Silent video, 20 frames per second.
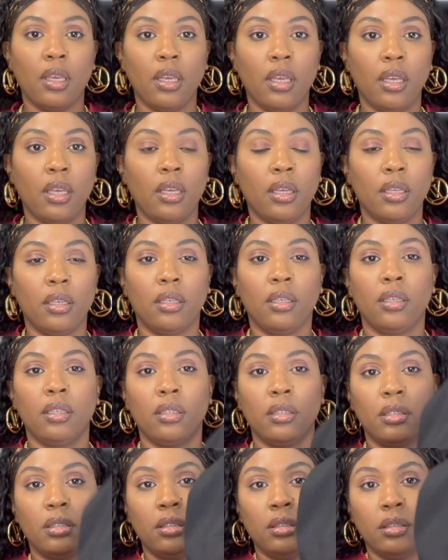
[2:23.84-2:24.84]
and
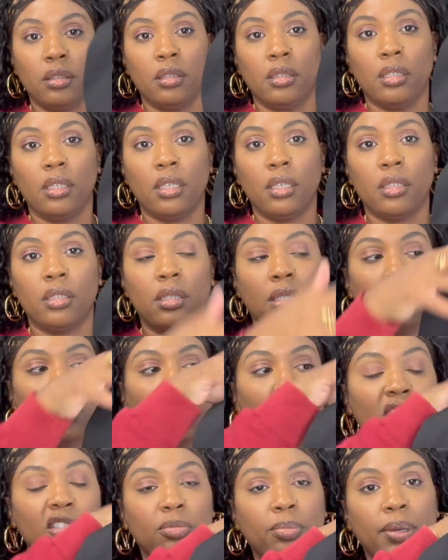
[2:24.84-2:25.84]
here's the
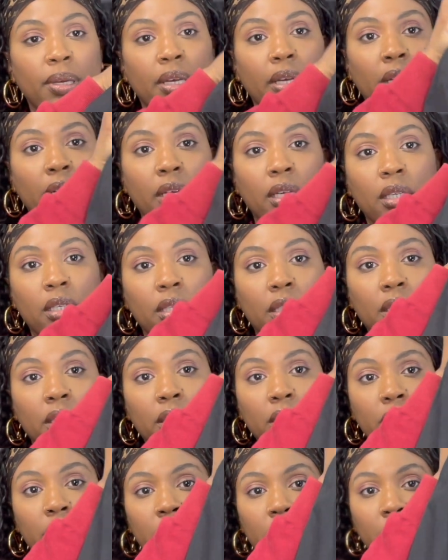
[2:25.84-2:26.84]
dust bag.
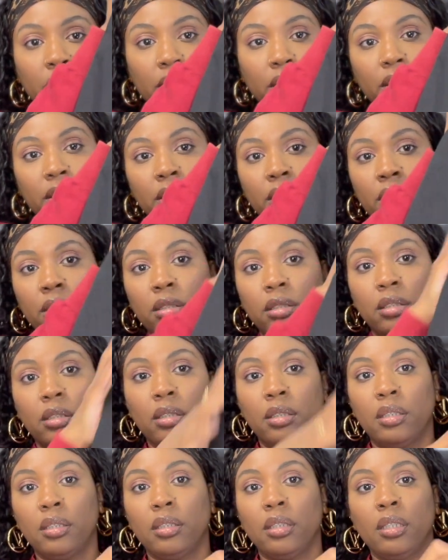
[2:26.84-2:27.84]

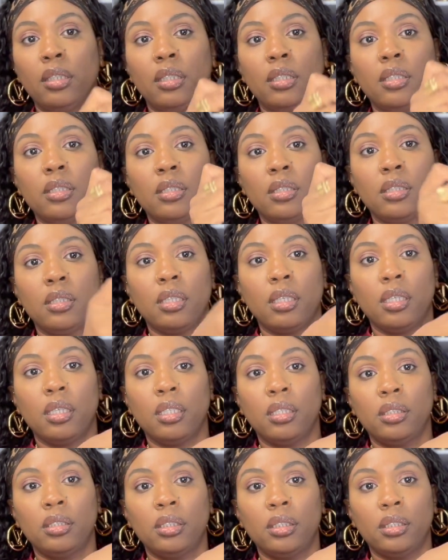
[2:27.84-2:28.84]
Here is the
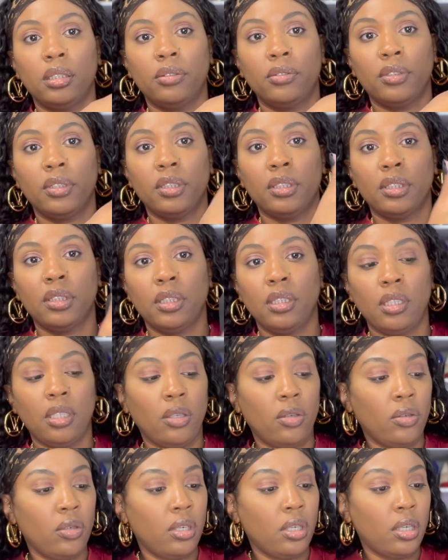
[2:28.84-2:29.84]
Givenchy
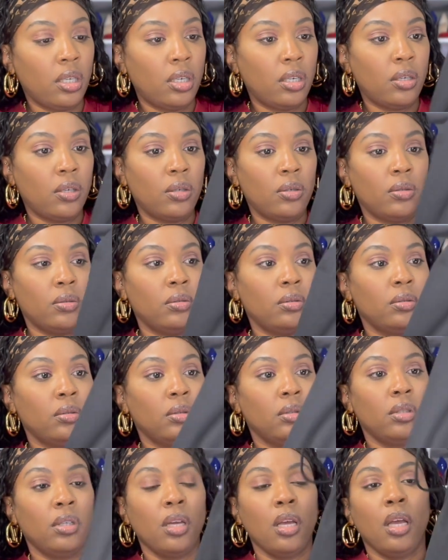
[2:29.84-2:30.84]
logo.
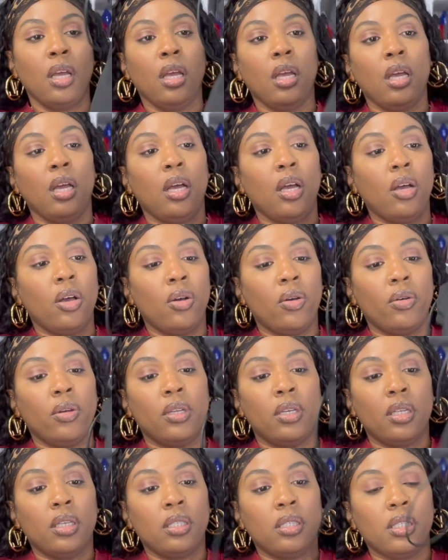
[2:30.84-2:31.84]
Oh,
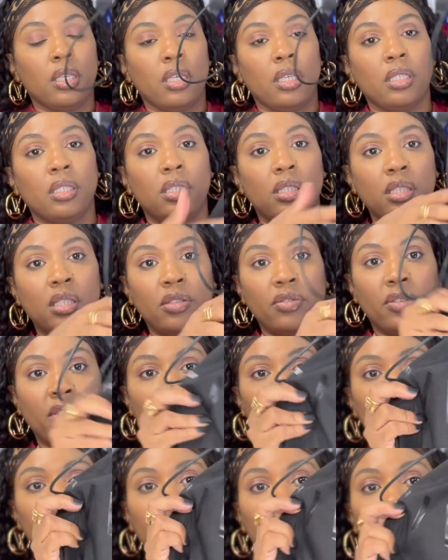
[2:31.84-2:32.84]
and it says
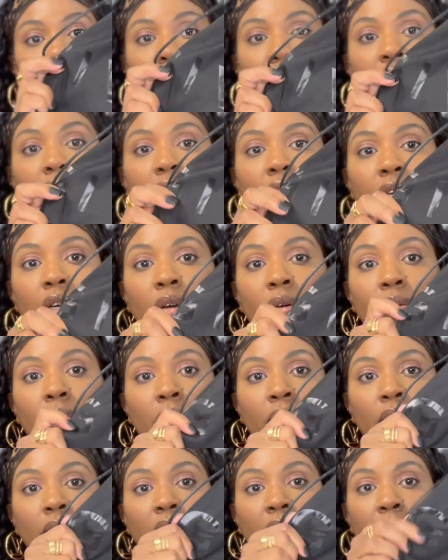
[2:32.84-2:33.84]
Givenchy here
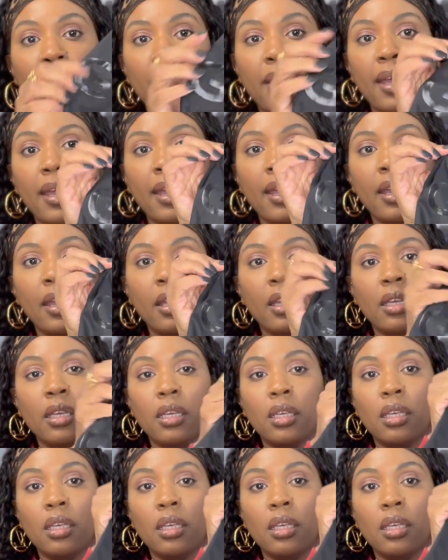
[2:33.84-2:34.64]
on the bag.